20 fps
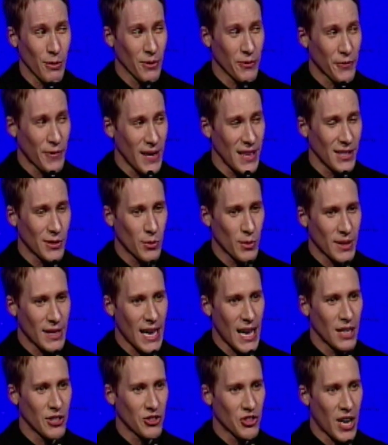faced with
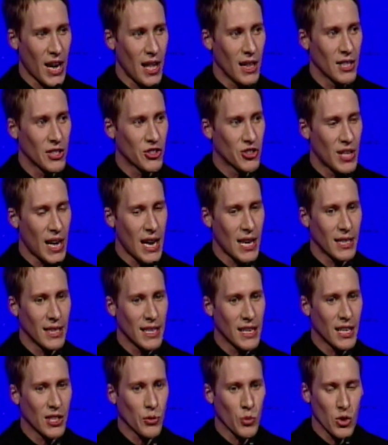that challenge daily
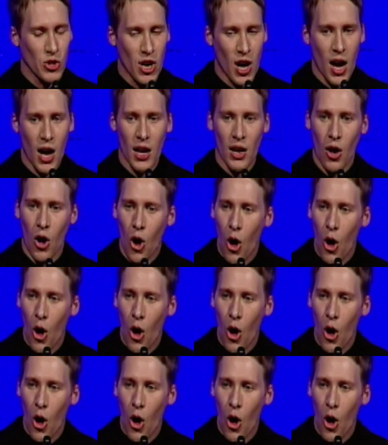because we're not